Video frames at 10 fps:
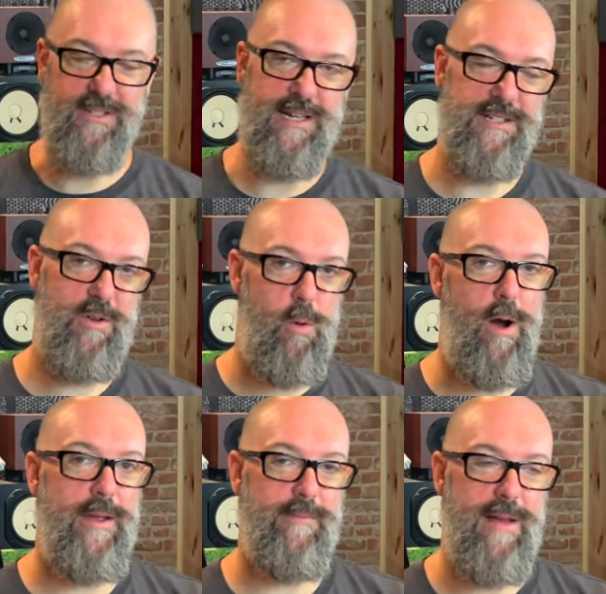that's
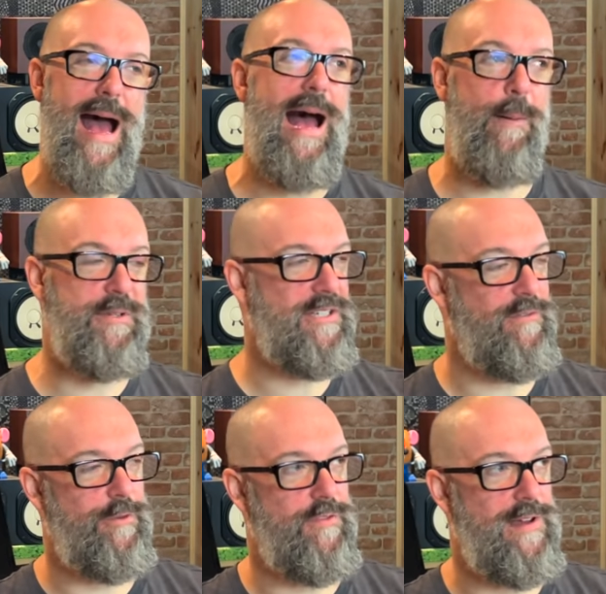quite apt
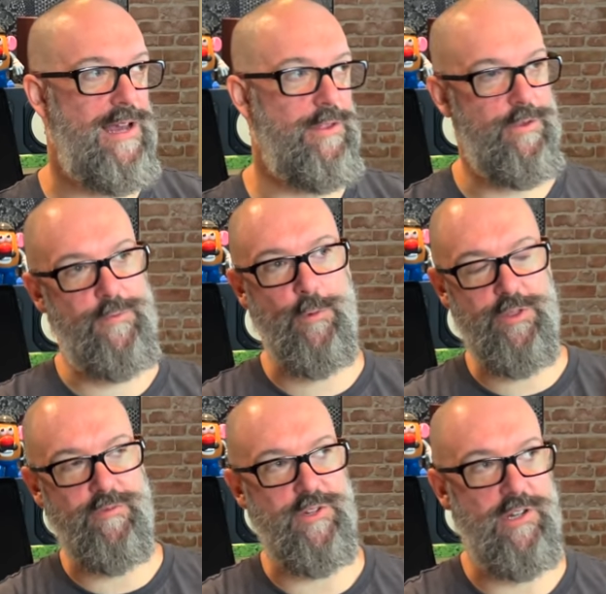for the fact that the 4th
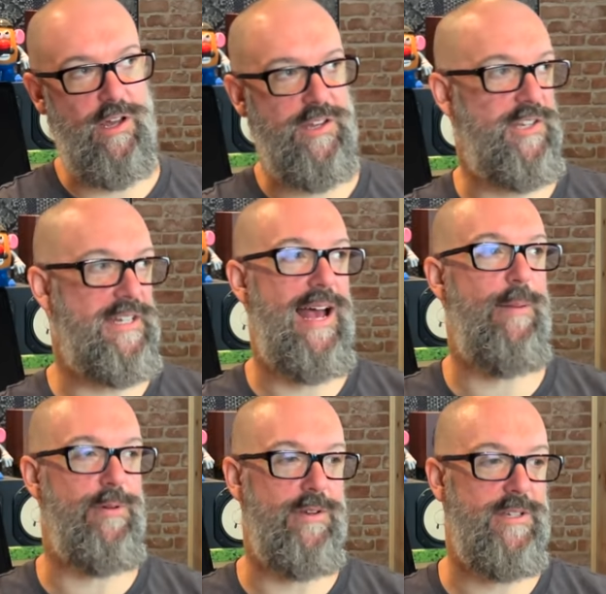of July just
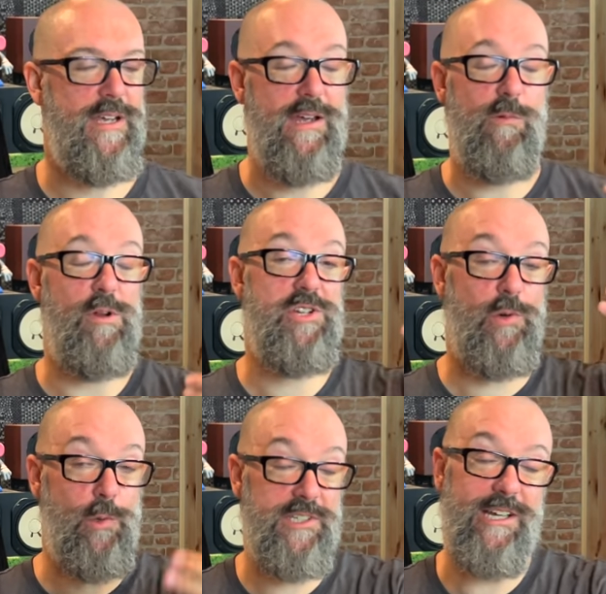happened, which
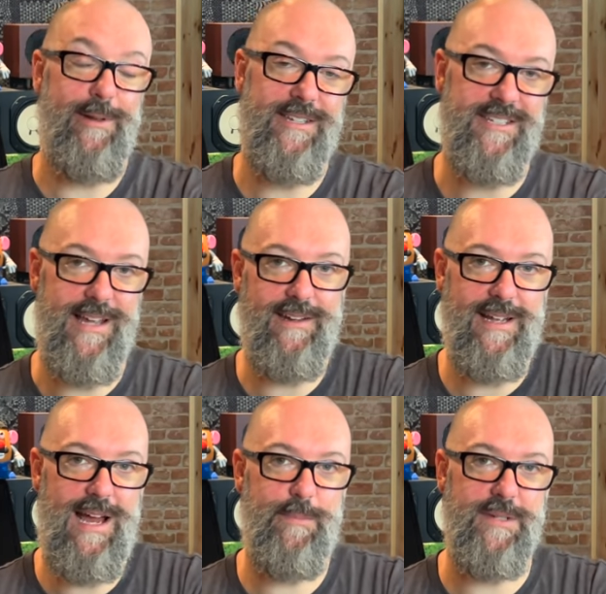also incidentally
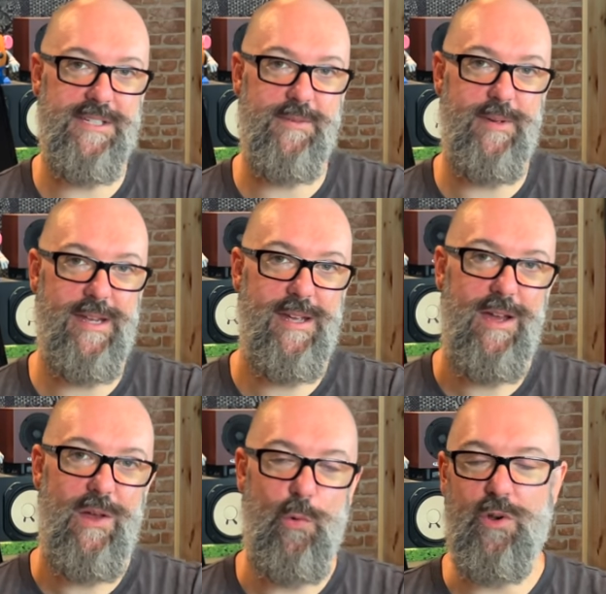happens to be
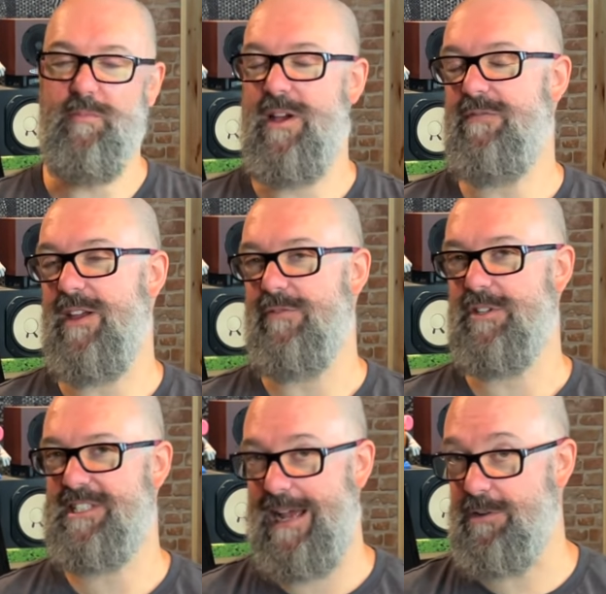one of my favourite
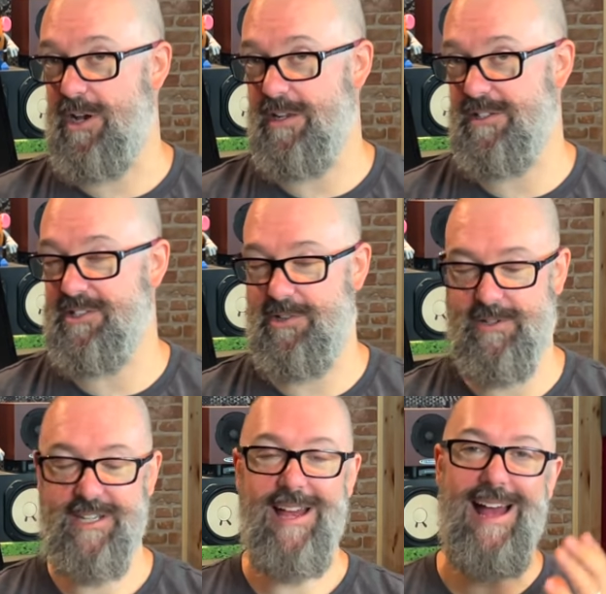Soundgarden
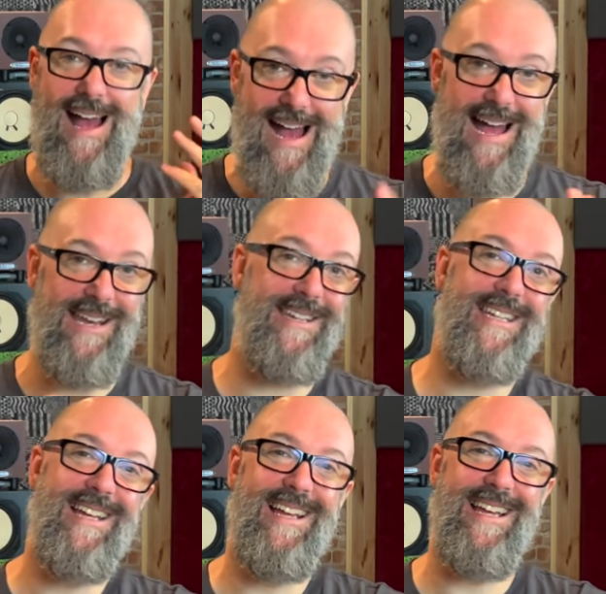songs and
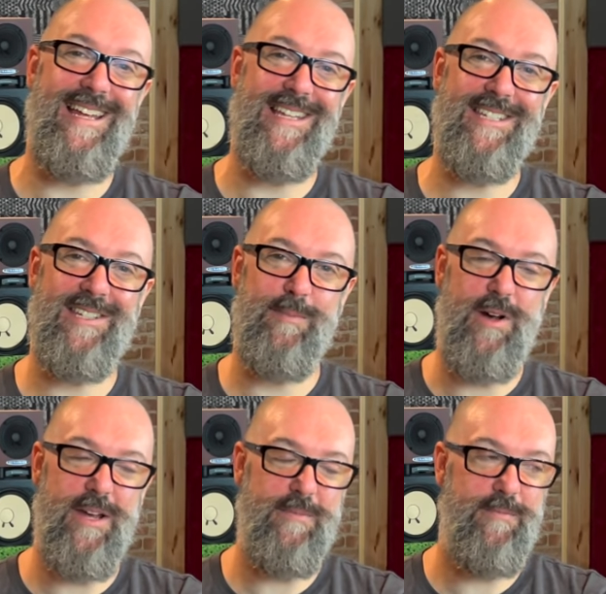is
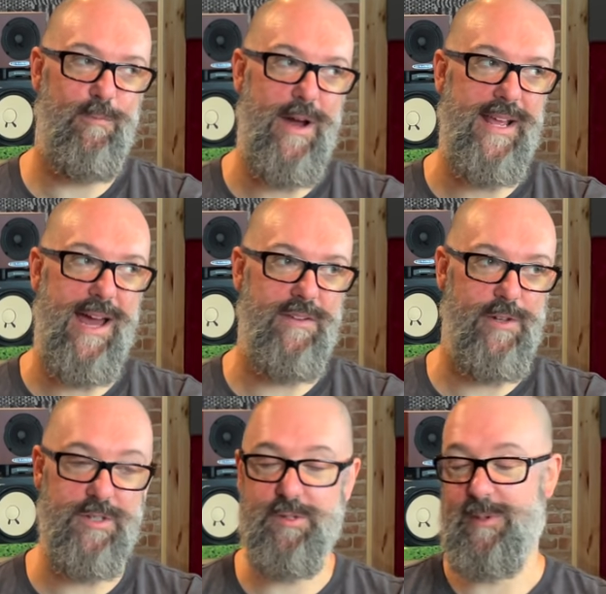my wedding
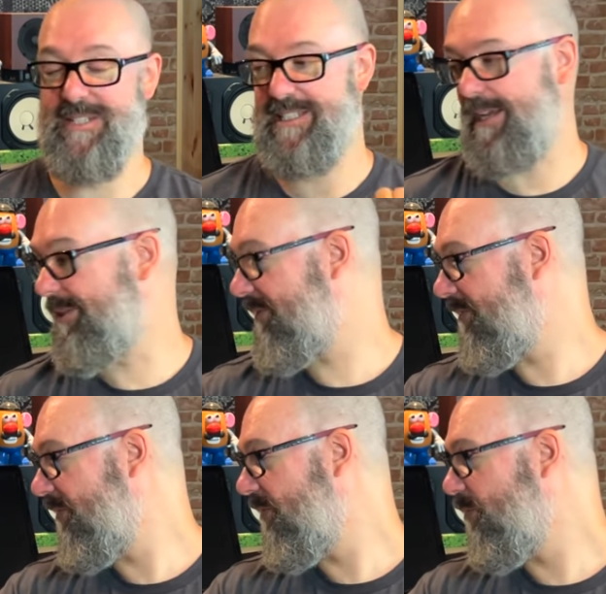anniversary. It was my 6th
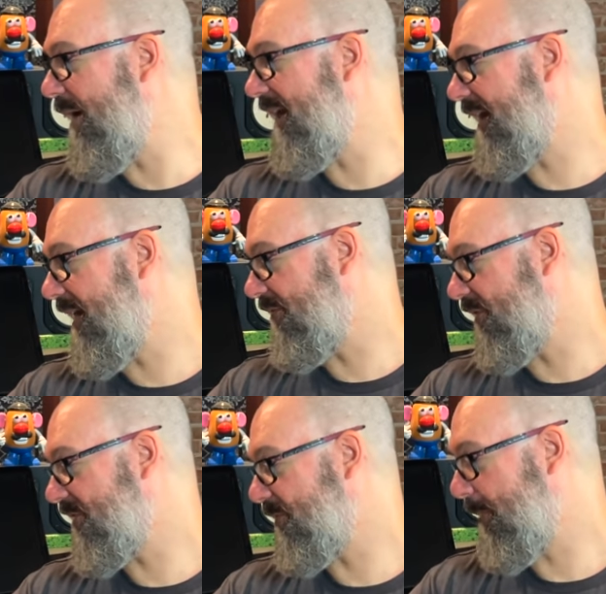wedding
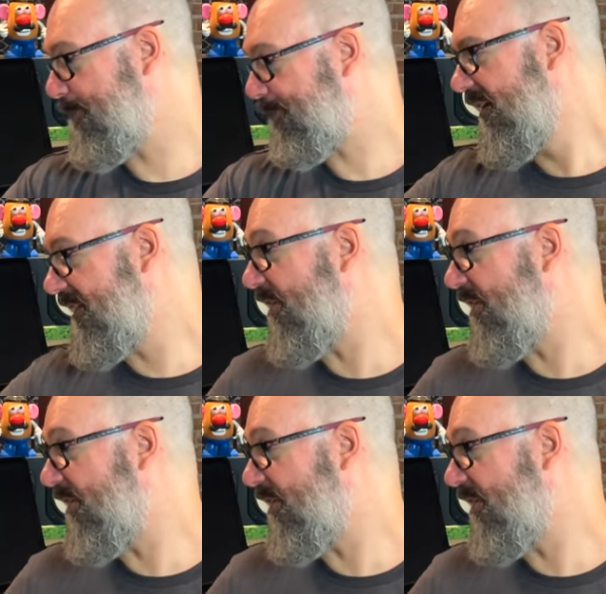anniversary. So